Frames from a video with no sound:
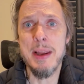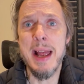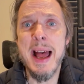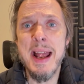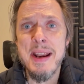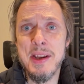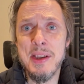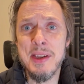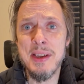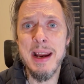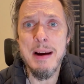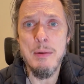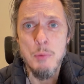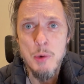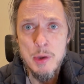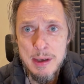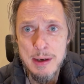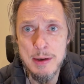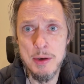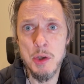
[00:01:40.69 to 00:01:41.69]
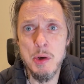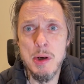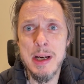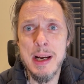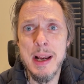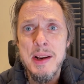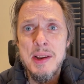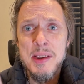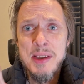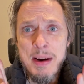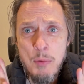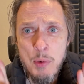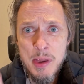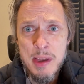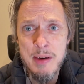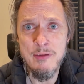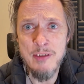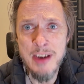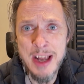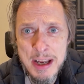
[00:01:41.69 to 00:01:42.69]
understand what they're doing, understand what
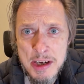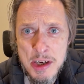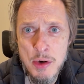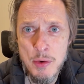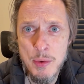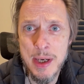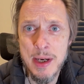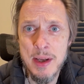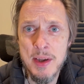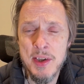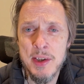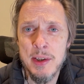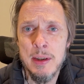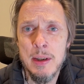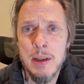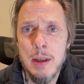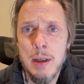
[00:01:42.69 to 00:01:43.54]
the value is.